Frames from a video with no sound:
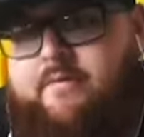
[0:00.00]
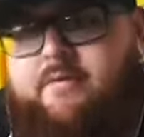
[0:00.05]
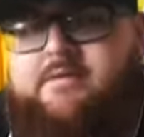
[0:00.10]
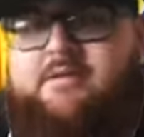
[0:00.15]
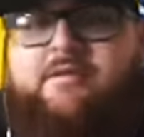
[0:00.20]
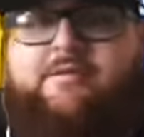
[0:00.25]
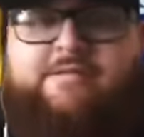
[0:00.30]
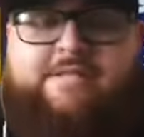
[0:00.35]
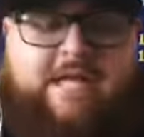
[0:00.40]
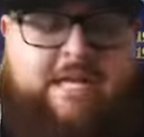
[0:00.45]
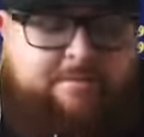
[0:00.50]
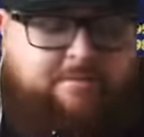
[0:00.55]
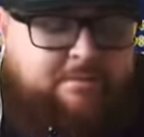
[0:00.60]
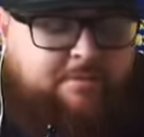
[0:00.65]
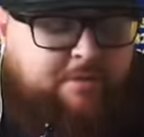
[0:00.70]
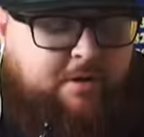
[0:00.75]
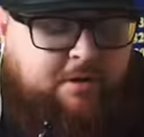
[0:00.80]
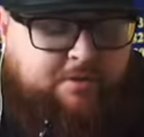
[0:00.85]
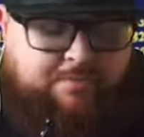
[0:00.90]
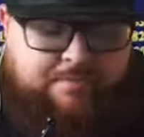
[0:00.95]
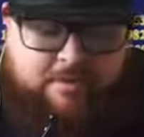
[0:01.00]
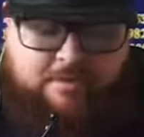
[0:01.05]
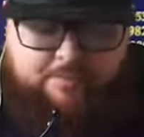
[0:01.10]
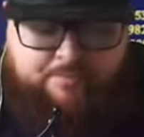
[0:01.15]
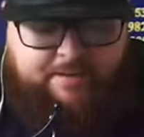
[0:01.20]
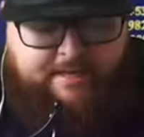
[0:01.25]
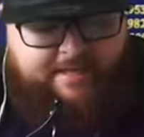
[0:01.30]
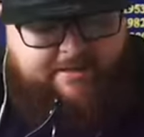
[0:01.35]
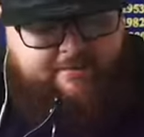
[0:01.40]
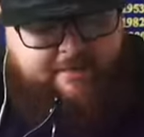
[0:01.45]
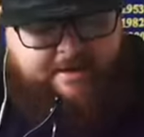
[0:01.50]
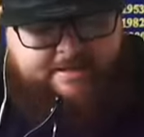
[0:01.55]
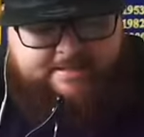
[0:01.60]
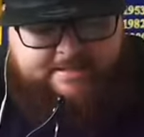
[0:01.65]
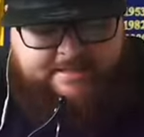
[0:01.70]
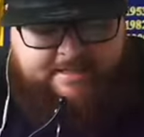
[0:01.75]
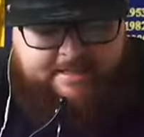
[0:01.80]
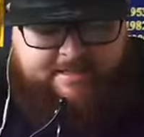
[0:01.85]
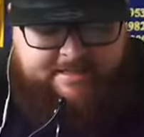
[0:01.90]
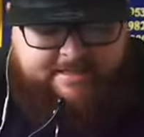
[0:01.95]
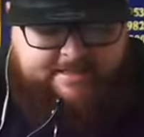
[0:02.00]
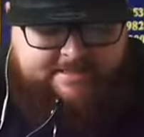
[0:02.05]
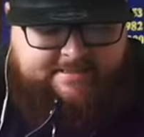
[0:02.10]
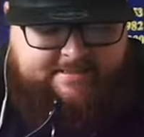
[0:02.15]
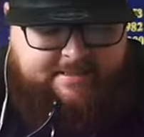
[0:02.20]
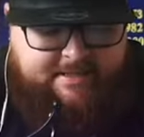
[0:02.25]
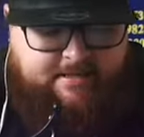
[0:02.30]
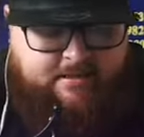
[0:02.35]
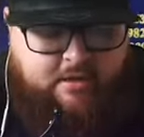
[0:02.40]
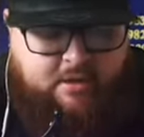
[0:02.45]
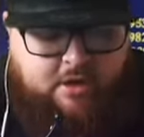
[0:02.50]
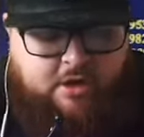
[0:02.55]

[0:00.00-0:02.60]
It's understandable, LeBron. but you played great tonight, like I said.